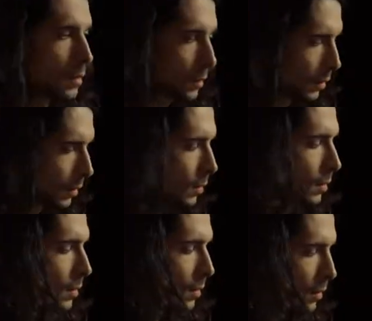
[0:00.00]
a
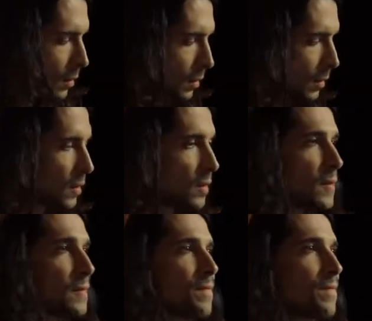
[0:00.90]
popular American
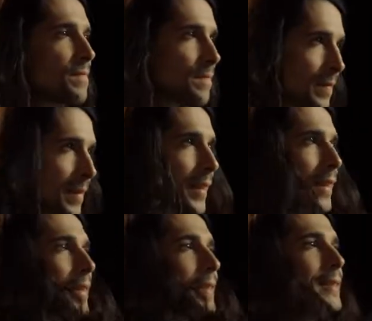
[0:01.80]
singer, and
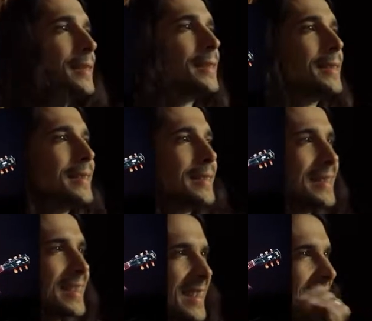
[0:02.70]
ex-pro surfer,
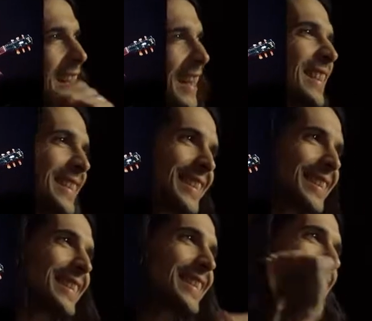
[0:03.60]
works on his
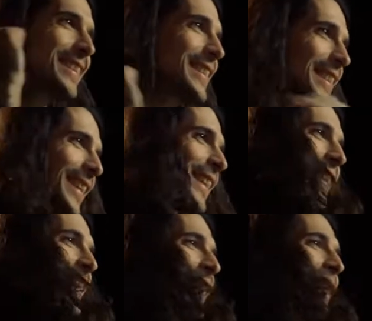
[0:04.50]
music in solar-powered